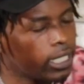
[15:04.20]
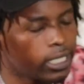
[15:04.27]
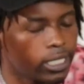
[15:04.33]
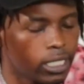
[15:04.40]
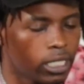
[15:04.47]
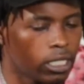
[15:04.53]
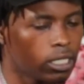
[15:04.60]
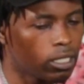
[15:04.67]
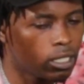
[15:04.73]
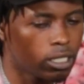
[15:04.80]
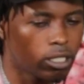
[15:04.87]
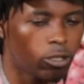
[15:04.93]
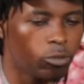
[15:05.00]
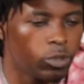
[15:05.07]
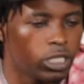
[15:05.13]
And then
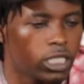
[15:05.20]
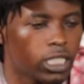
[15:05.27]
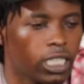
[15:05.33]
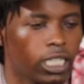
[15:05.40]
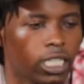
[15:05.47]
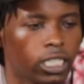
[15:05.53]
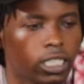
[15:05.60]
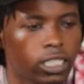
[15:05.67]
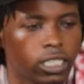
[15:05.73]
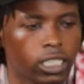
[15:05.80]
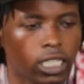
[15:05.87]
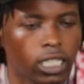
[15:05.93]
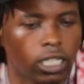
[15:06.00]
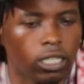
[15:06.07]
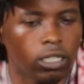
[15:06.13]
don't be scared to
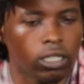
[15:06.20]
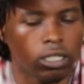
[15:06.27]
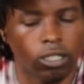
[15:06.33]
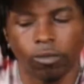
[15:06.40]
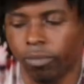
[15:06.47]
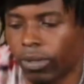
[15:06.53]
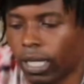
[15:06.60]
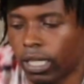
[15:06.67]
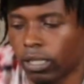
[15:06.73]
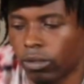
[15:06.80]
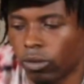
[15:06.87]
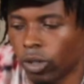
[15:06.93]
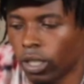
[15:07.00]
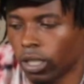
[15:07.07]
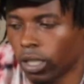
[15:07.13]
tell your partner
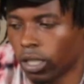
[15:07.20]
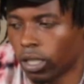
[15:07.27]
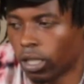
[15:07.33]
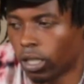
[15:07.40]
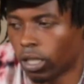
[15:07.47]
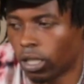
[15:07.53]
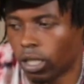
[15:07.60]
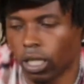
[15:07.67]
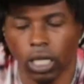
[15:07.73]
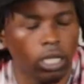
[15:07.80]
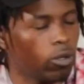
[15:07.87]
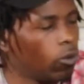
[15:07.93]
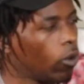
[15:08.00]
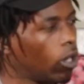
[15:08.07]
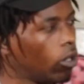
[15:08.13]
when he
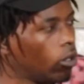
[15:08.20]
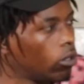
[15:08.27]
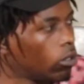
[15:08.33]
wrong.